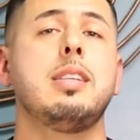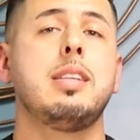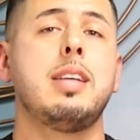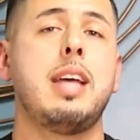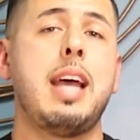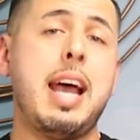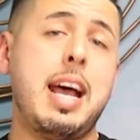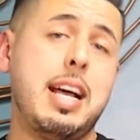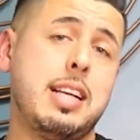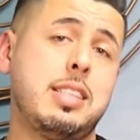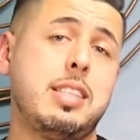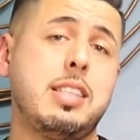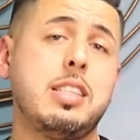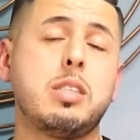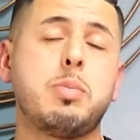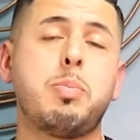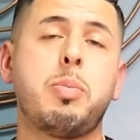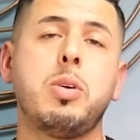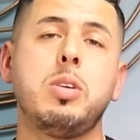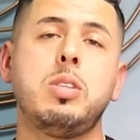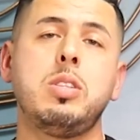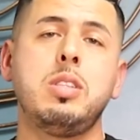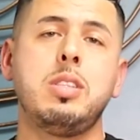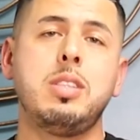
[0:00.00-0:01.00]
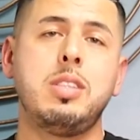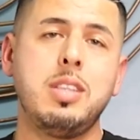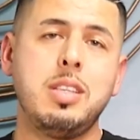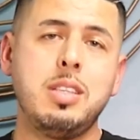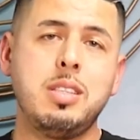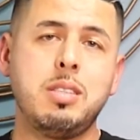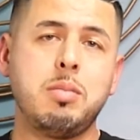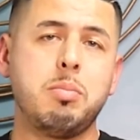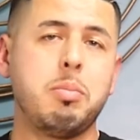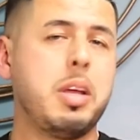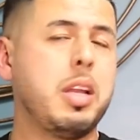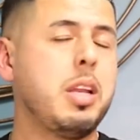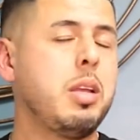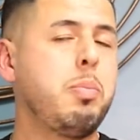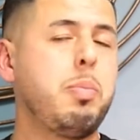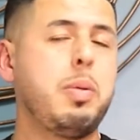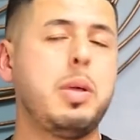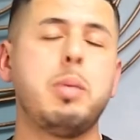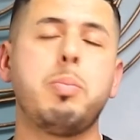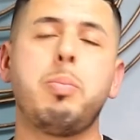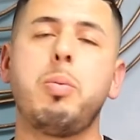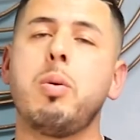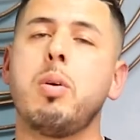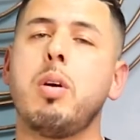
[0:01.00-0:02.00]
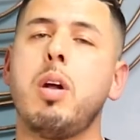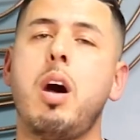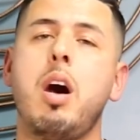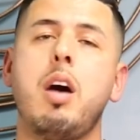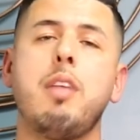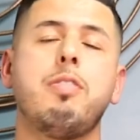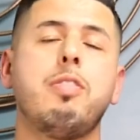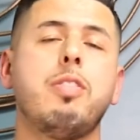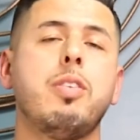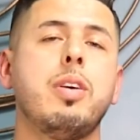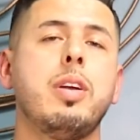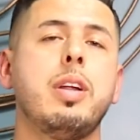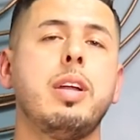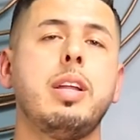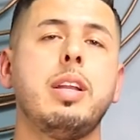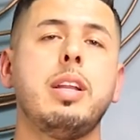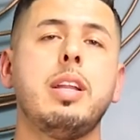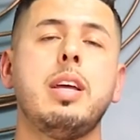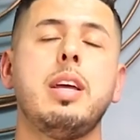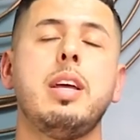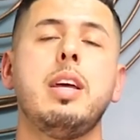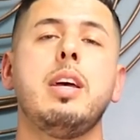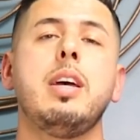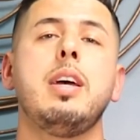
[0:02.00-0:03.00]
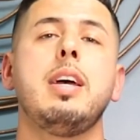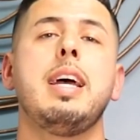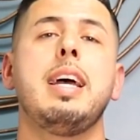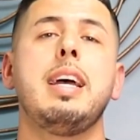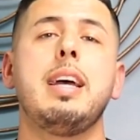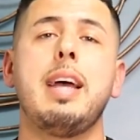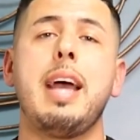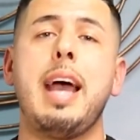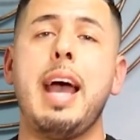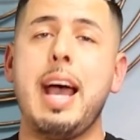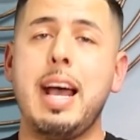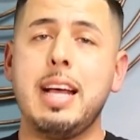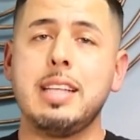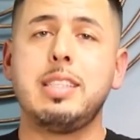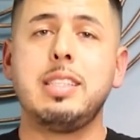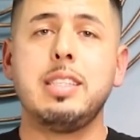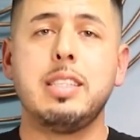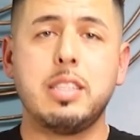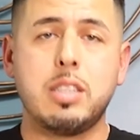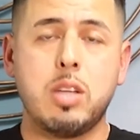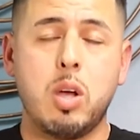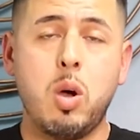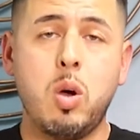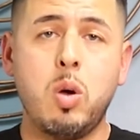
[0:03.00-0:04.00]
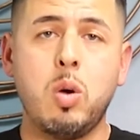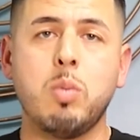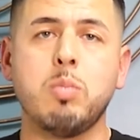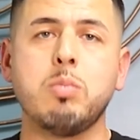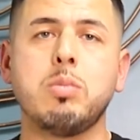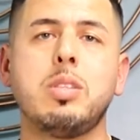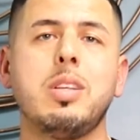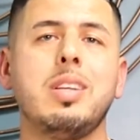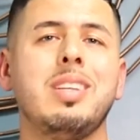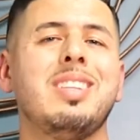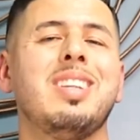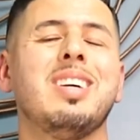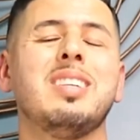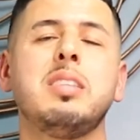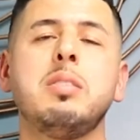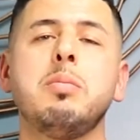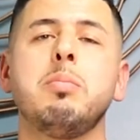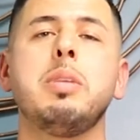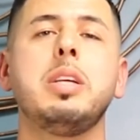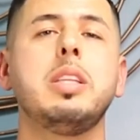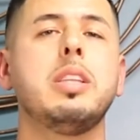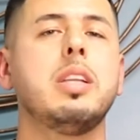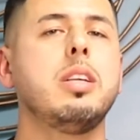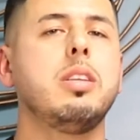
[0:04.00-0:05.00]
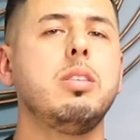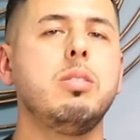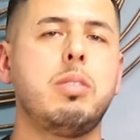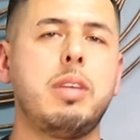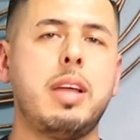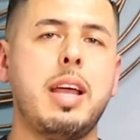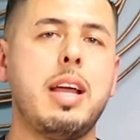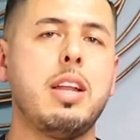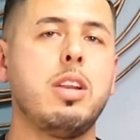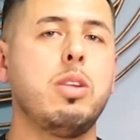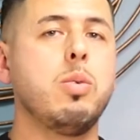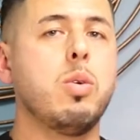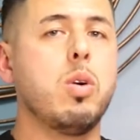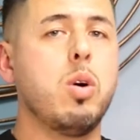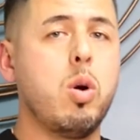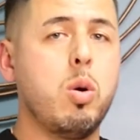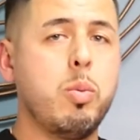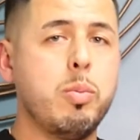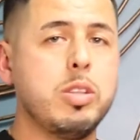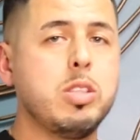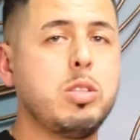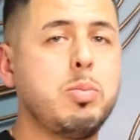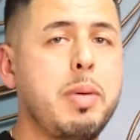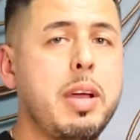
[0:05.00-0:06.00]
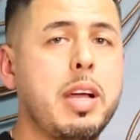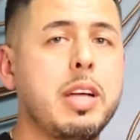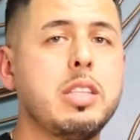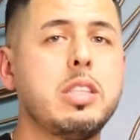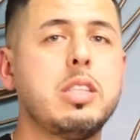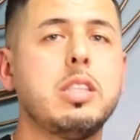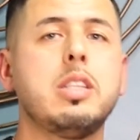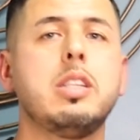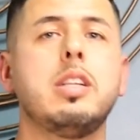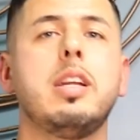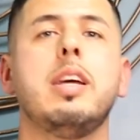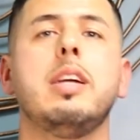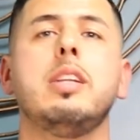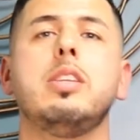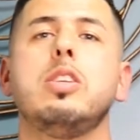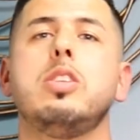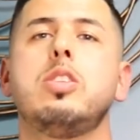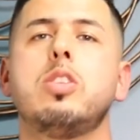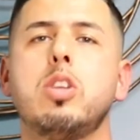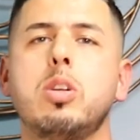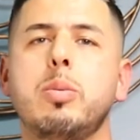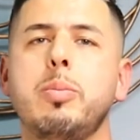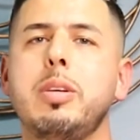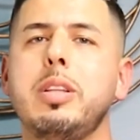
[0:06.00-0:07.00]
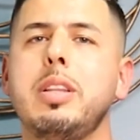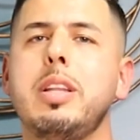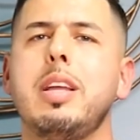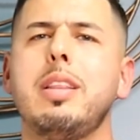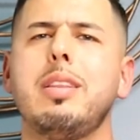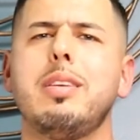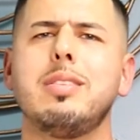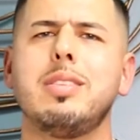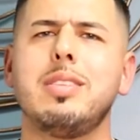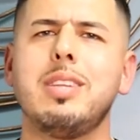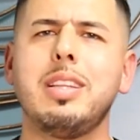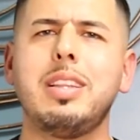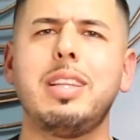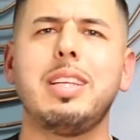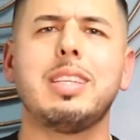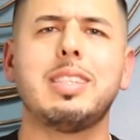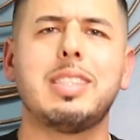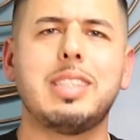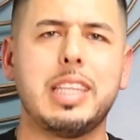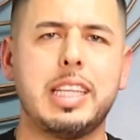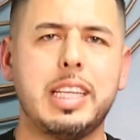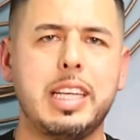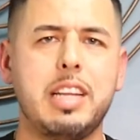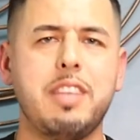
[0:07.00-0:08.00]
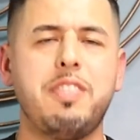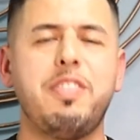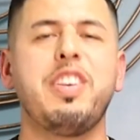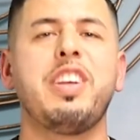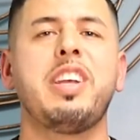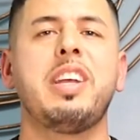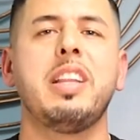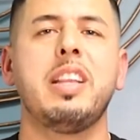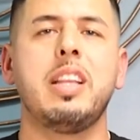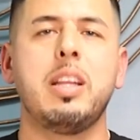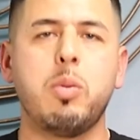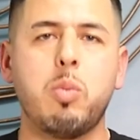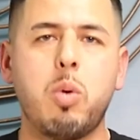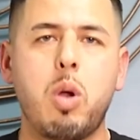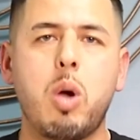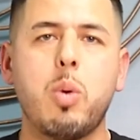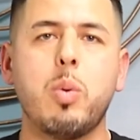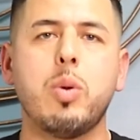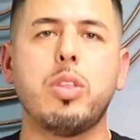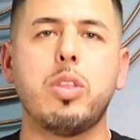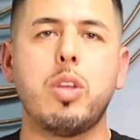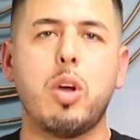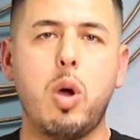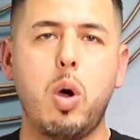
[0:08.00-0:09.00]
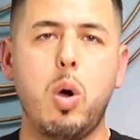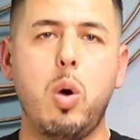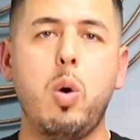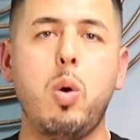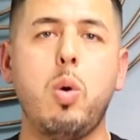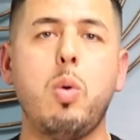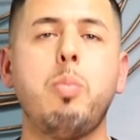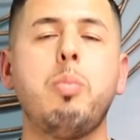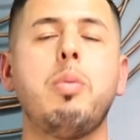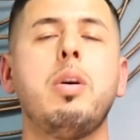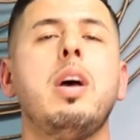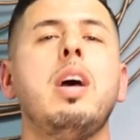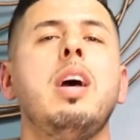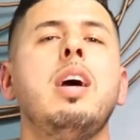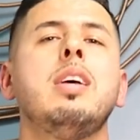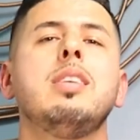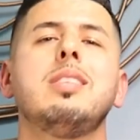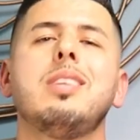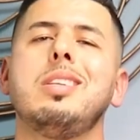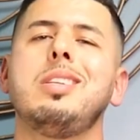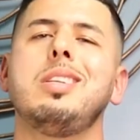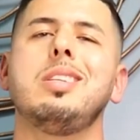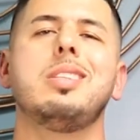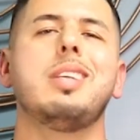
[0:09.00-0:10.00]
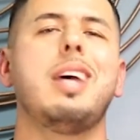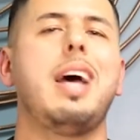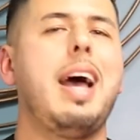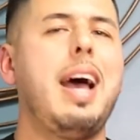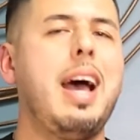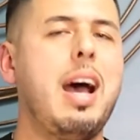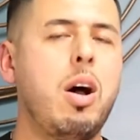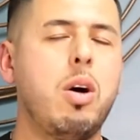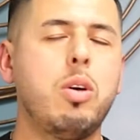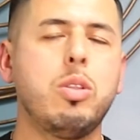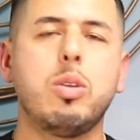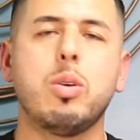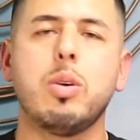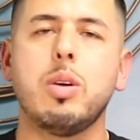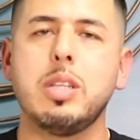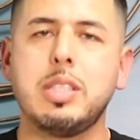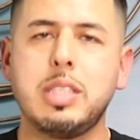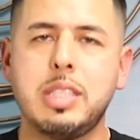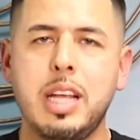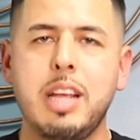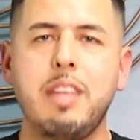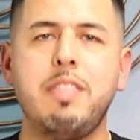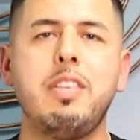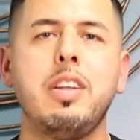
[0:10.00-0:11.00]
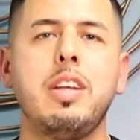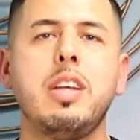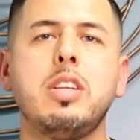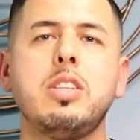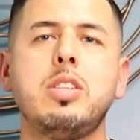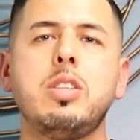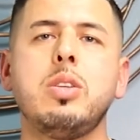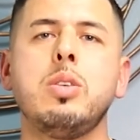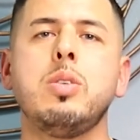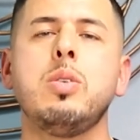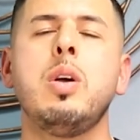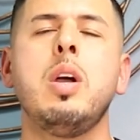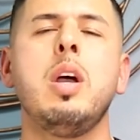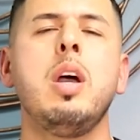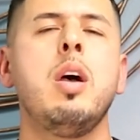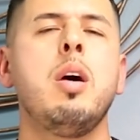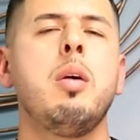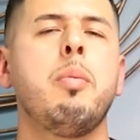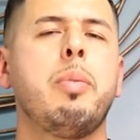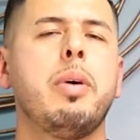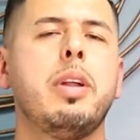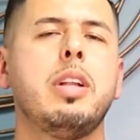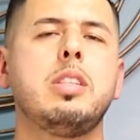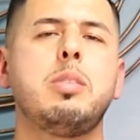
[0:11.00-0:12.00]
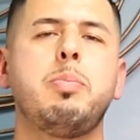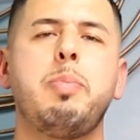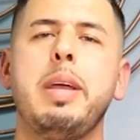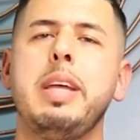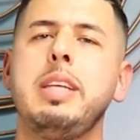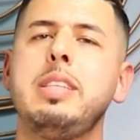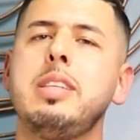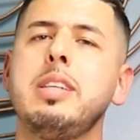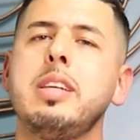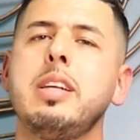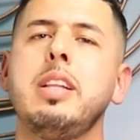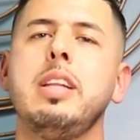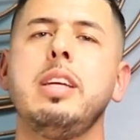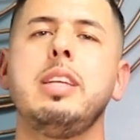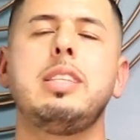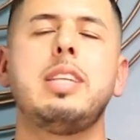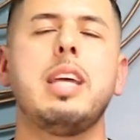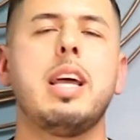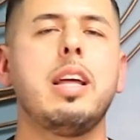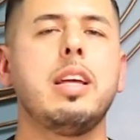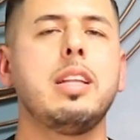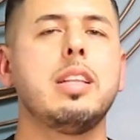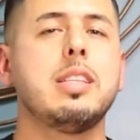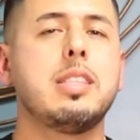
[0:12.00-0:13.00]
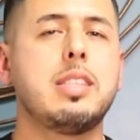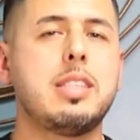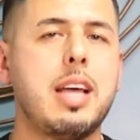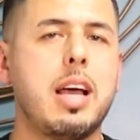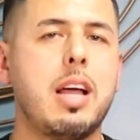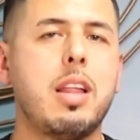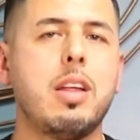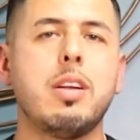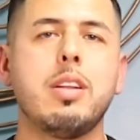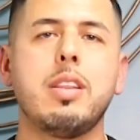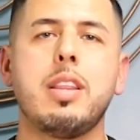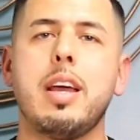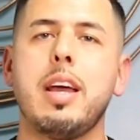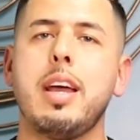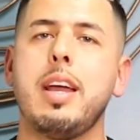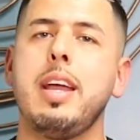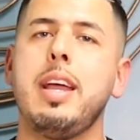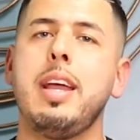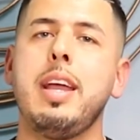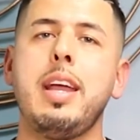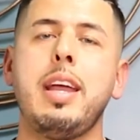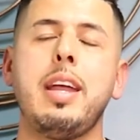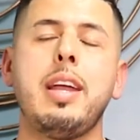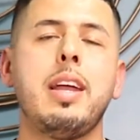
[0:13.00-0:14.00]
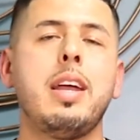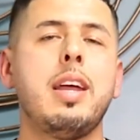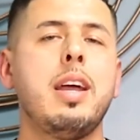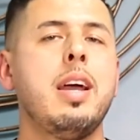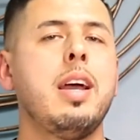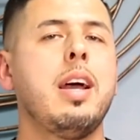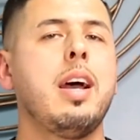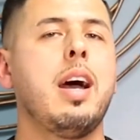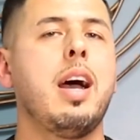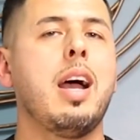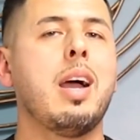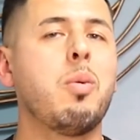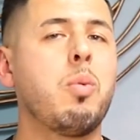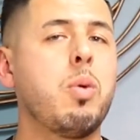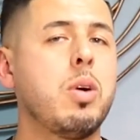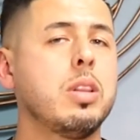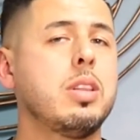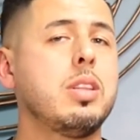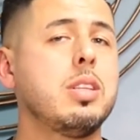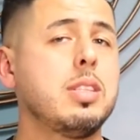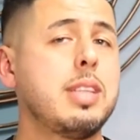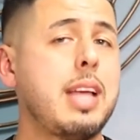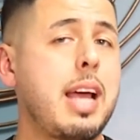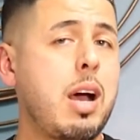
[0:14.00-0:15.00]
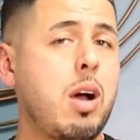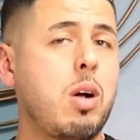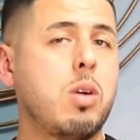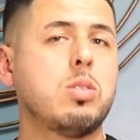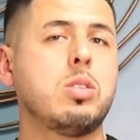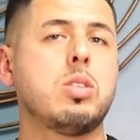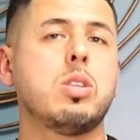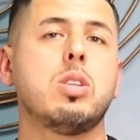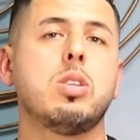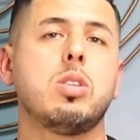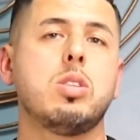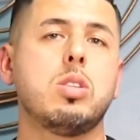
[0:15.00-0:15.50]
as-is purchases. Many people are offering as-is homes. It doesn't mean that you can't do a home inspection and determine that there's nothing significantly wrong with the home, such as a health or a safety issue, but it's basically telling the seller that, hey, I want this house,